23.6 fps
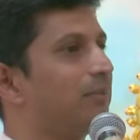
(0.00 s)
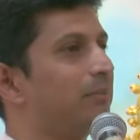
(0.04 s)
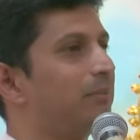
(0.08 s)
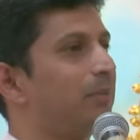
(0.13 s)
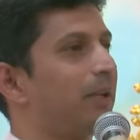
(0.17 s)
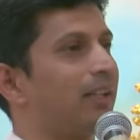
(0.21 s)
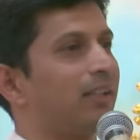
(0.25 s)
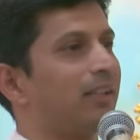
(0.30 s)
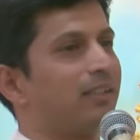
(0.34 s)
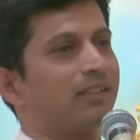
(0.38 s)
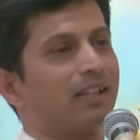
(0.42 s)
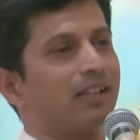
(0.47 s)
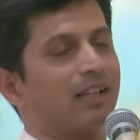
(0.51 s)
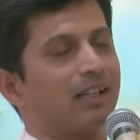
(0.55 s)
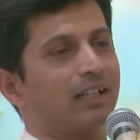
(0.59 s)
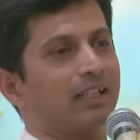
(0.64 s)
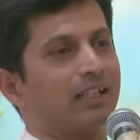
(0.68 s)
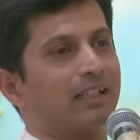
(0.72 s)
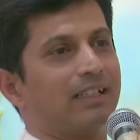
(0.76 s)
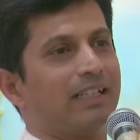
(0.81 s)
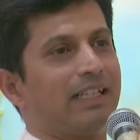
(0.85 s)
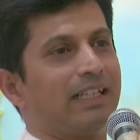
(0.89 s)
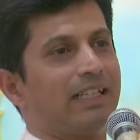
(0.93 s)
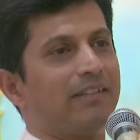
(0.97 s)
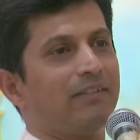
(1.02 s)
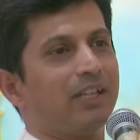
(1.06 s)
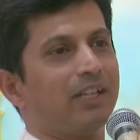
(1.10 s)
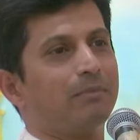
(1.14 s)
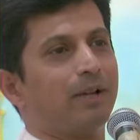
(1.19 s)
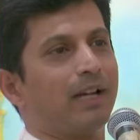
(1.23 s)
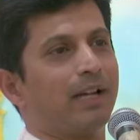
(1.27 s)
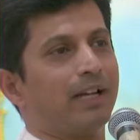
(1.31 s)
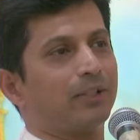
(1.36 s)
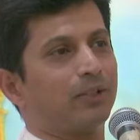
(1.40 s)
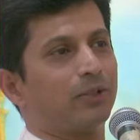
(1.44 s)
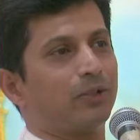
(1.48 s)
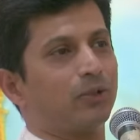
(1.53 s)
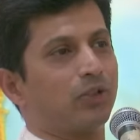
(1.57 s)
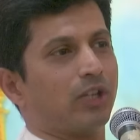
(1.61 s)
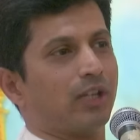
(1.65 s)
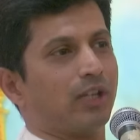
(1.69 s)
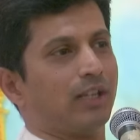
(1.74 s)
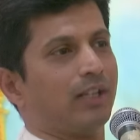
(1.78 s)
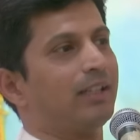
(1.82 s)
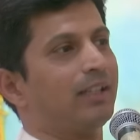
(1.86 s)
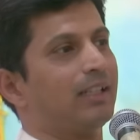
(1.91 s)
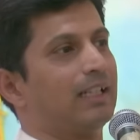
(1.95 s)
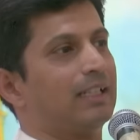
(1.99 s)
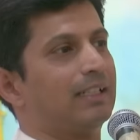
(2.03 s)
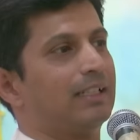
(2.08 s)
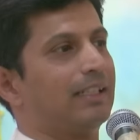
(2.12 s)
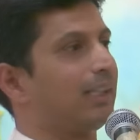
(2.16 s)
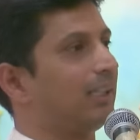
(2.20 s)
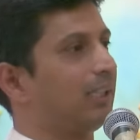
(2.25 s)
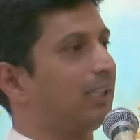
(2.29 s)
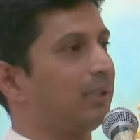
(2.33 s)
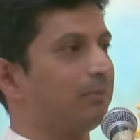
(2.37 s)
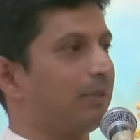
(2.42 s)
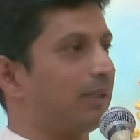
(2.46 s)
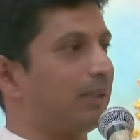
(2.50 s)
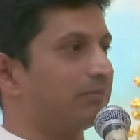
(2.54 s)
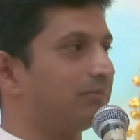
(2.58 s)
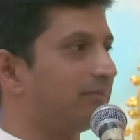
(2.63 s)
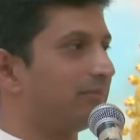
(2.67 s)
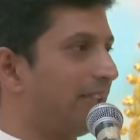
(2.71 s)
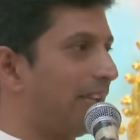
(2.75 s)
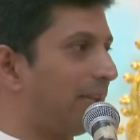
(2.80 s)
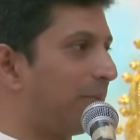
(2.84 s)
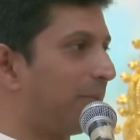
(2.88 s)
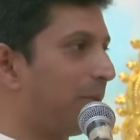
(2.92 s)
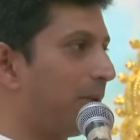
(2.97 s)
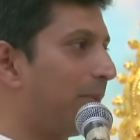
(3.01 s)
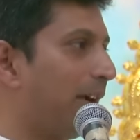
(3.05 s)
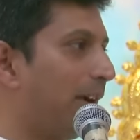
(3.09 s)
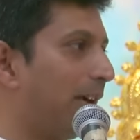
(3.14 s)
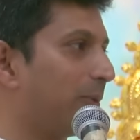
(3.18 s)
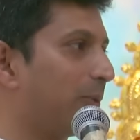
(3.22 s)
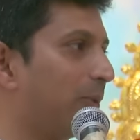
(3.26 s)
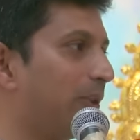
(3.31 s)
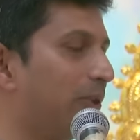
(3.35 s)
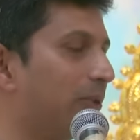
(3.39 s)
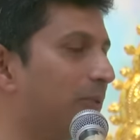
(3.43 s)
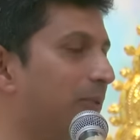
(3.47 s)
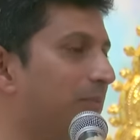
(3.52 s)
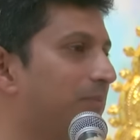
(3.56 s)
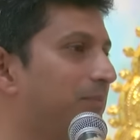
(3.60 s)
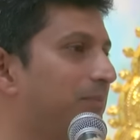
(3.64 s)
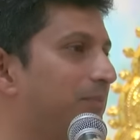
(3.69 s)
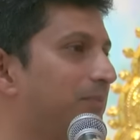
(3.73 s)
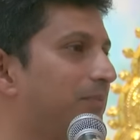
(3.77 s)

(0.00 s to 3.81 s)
parents are leaving back to Chennai, I'll tell them, take me back with you.